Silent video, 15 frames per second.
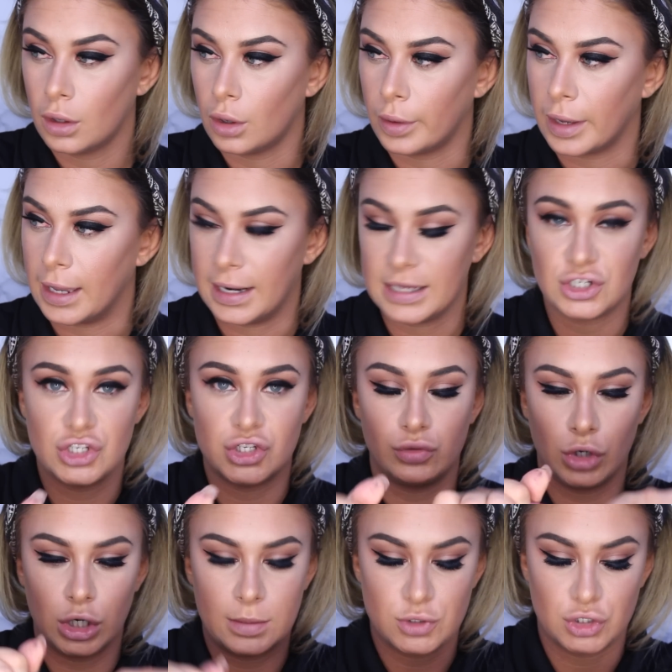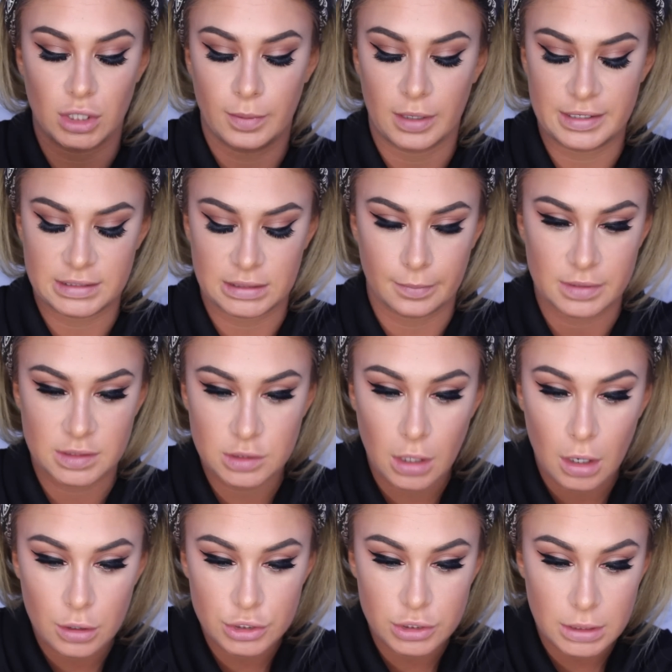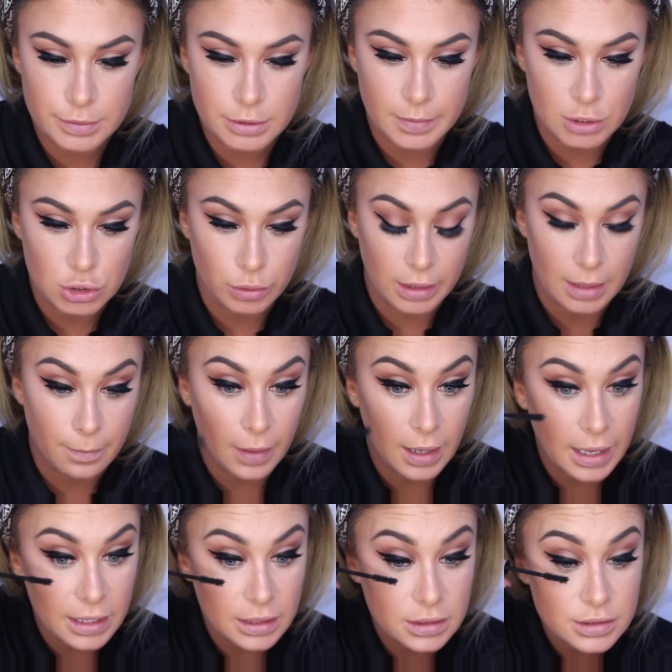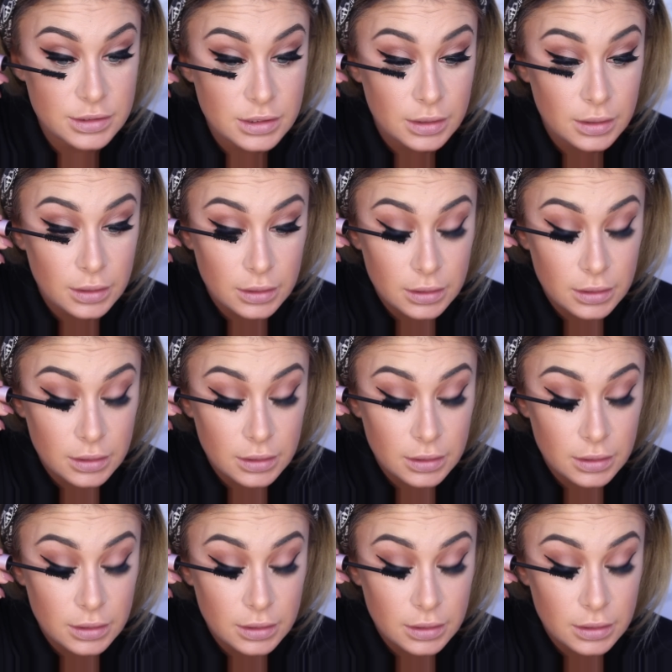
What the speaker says: Okay, lashes are on. I'm just going to apply some mascara to them to make sure they blend.